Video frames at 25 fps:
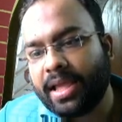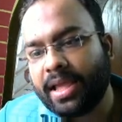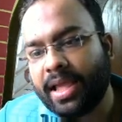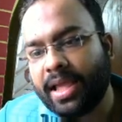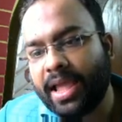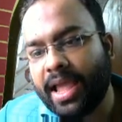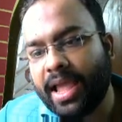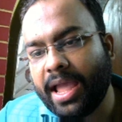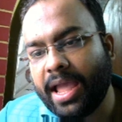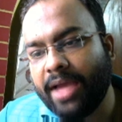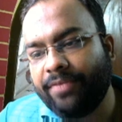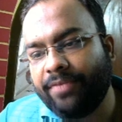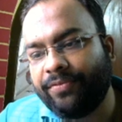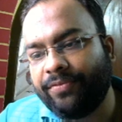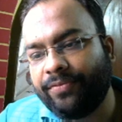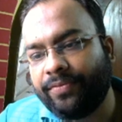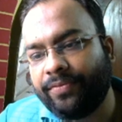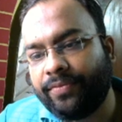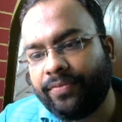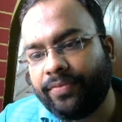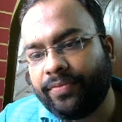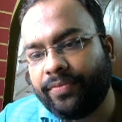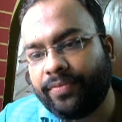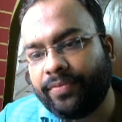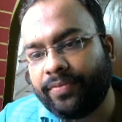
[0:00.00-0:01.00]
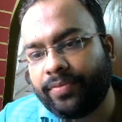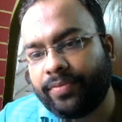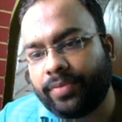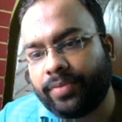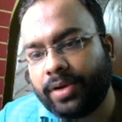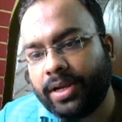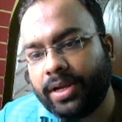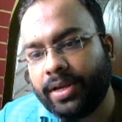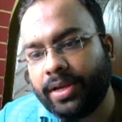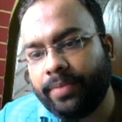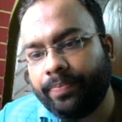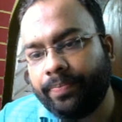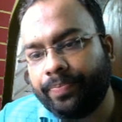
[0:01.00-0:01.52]

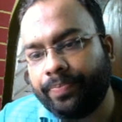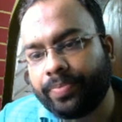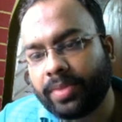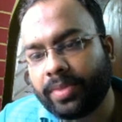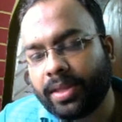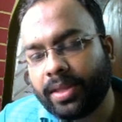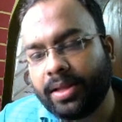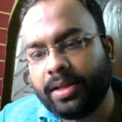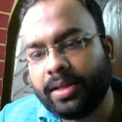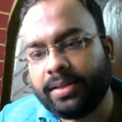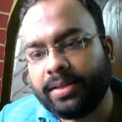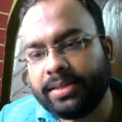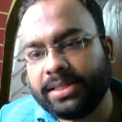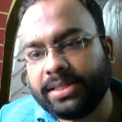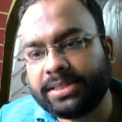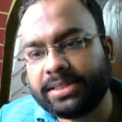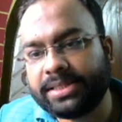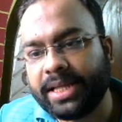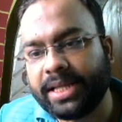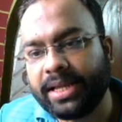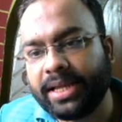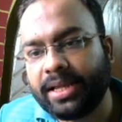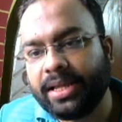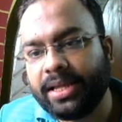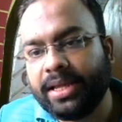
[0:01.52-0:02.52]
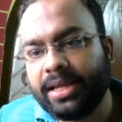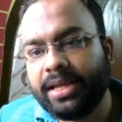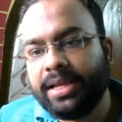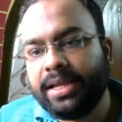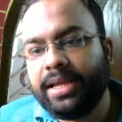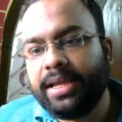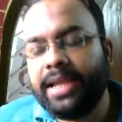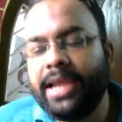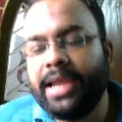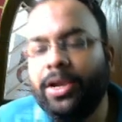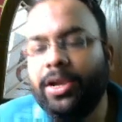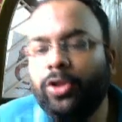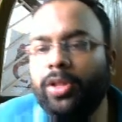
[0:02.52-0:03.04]
ft, this thing,
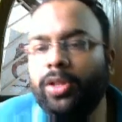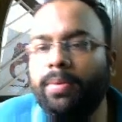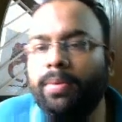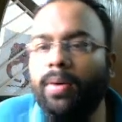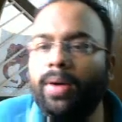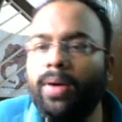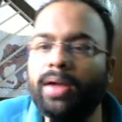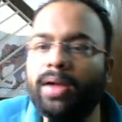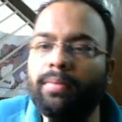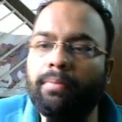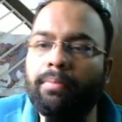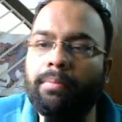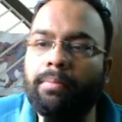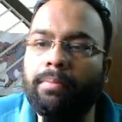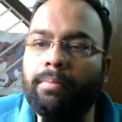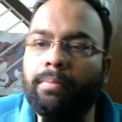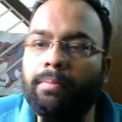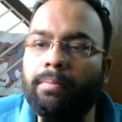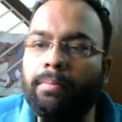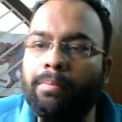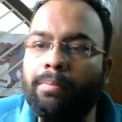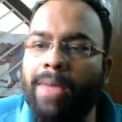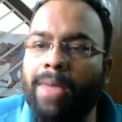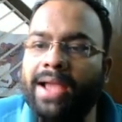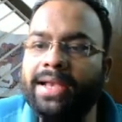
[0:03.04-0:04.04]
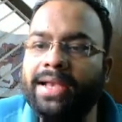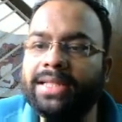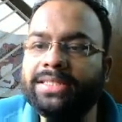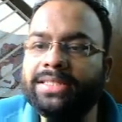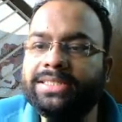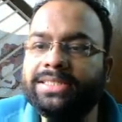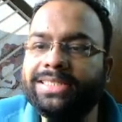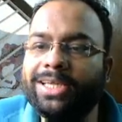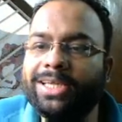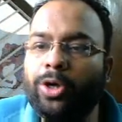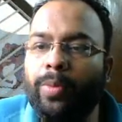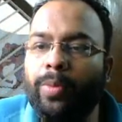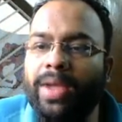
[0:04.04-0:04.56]
e to the power minus
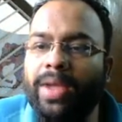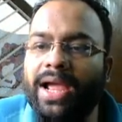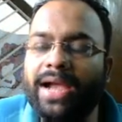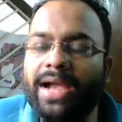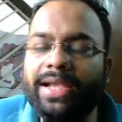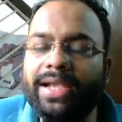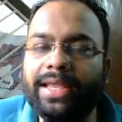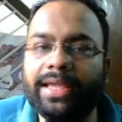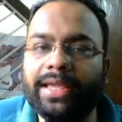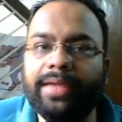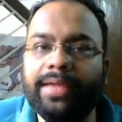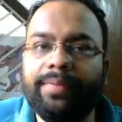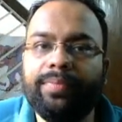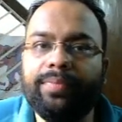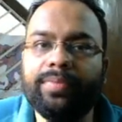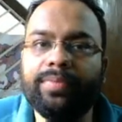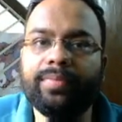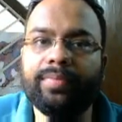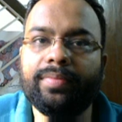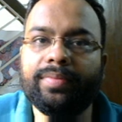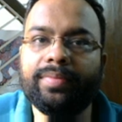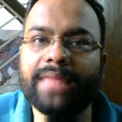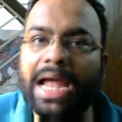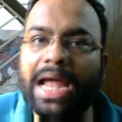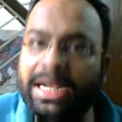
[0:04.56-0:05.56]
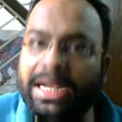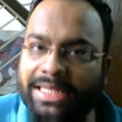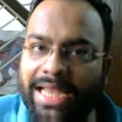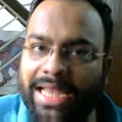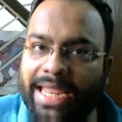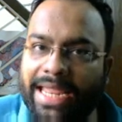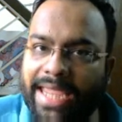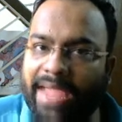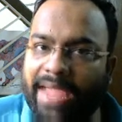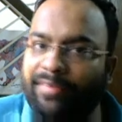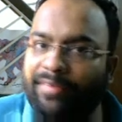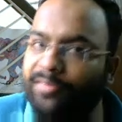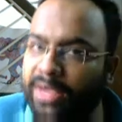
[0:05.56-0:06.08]
j omega t, that's like
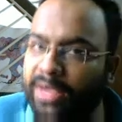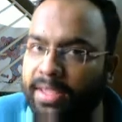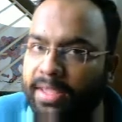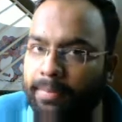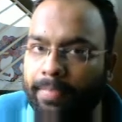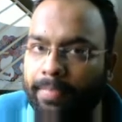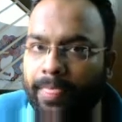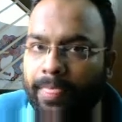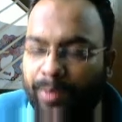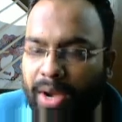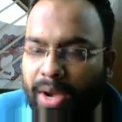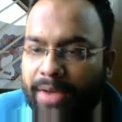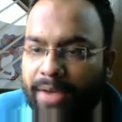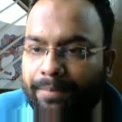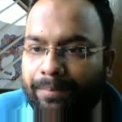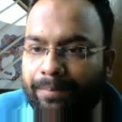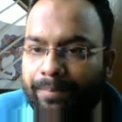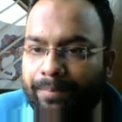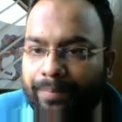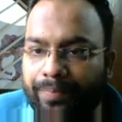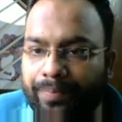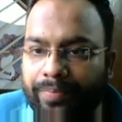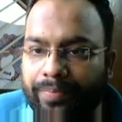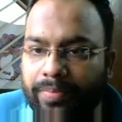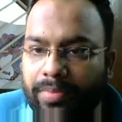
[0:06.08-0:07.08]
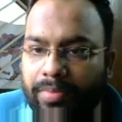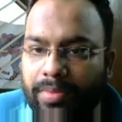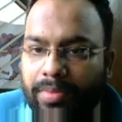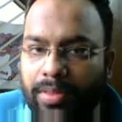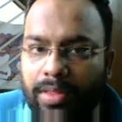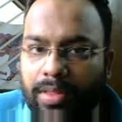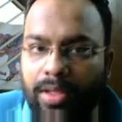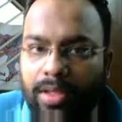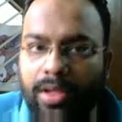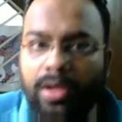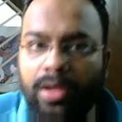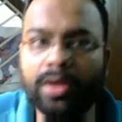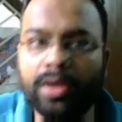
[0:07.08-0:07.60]
ft,
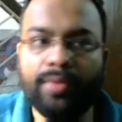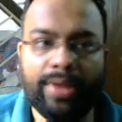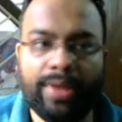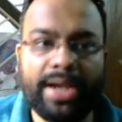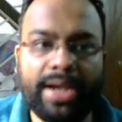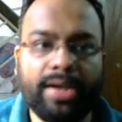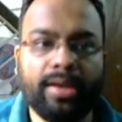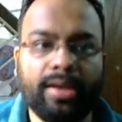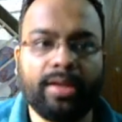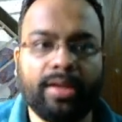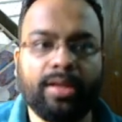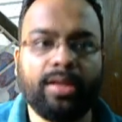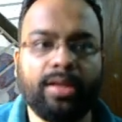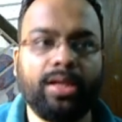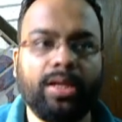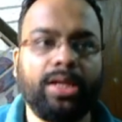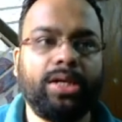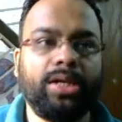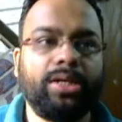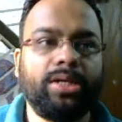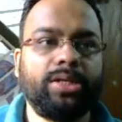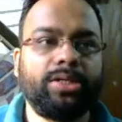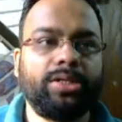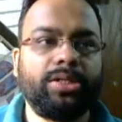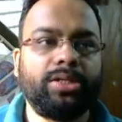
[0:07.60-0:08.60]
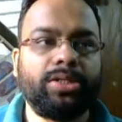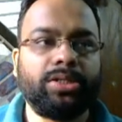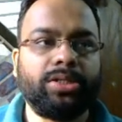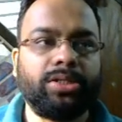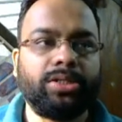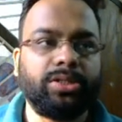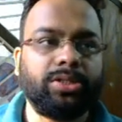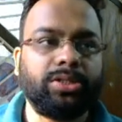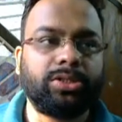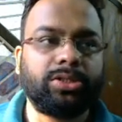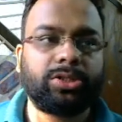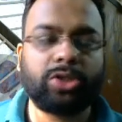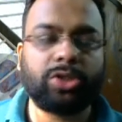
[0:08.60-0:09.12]
right?
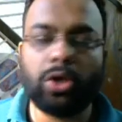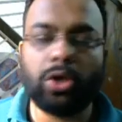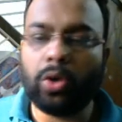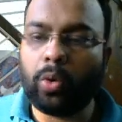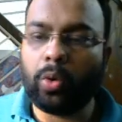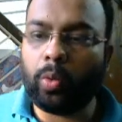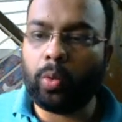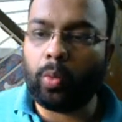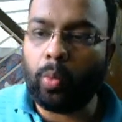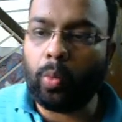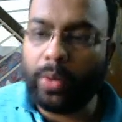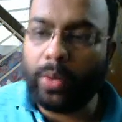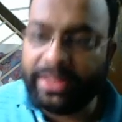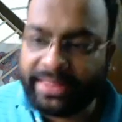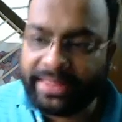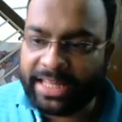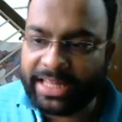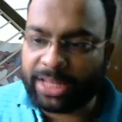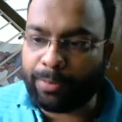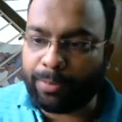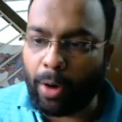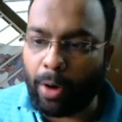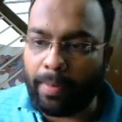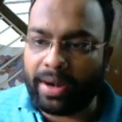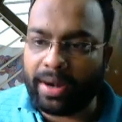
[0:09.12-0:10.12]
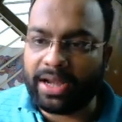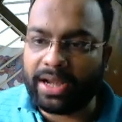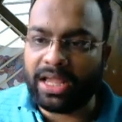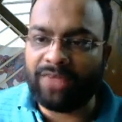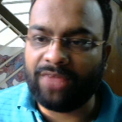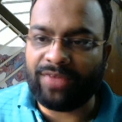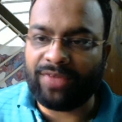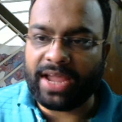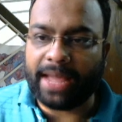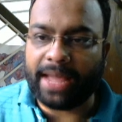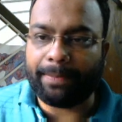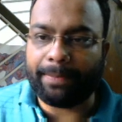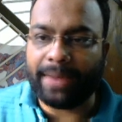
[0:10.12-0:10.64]
So with this property, if I
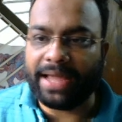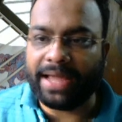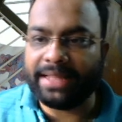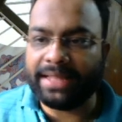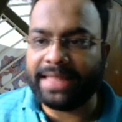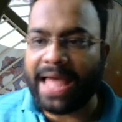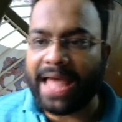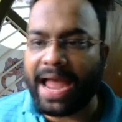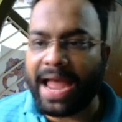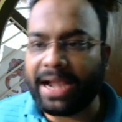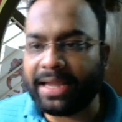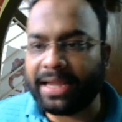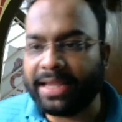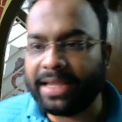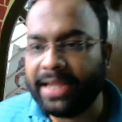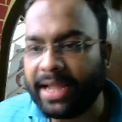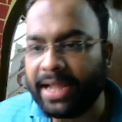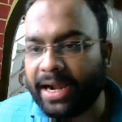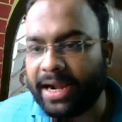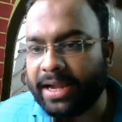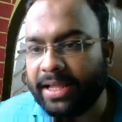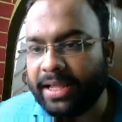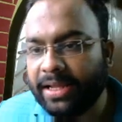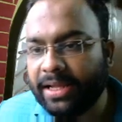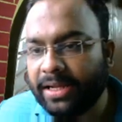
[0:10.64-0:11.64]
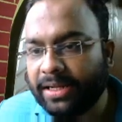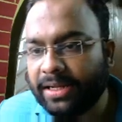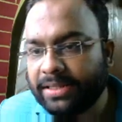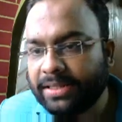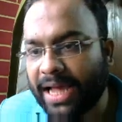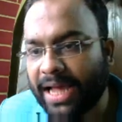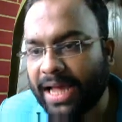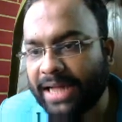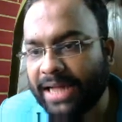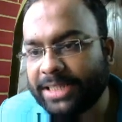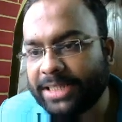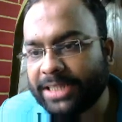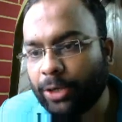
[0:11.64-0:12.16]
apply that here, the
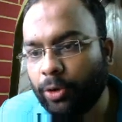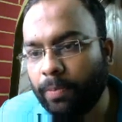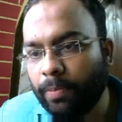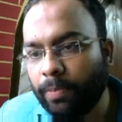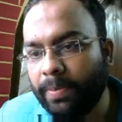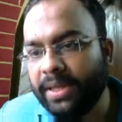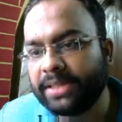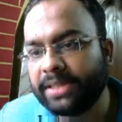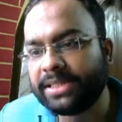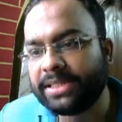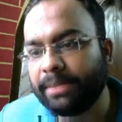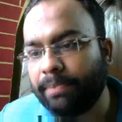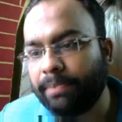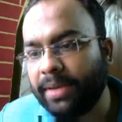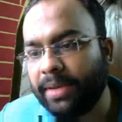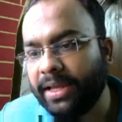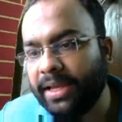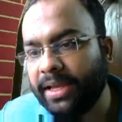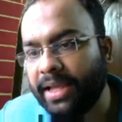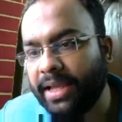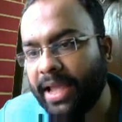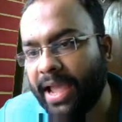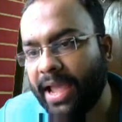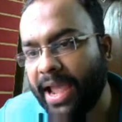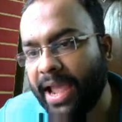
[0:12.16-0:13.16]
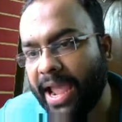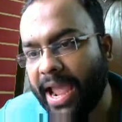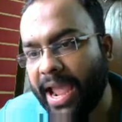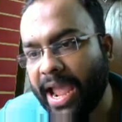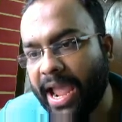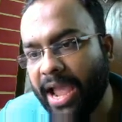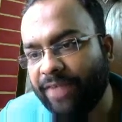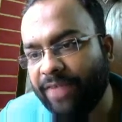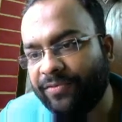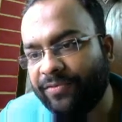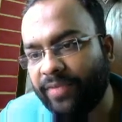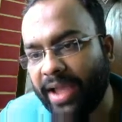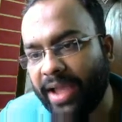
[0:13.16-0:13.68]
answer would be simply
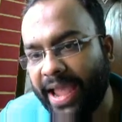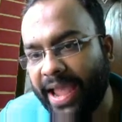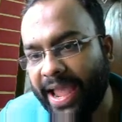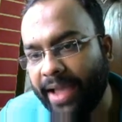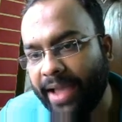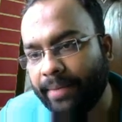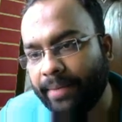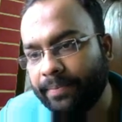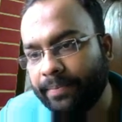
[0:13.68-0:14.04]
fa,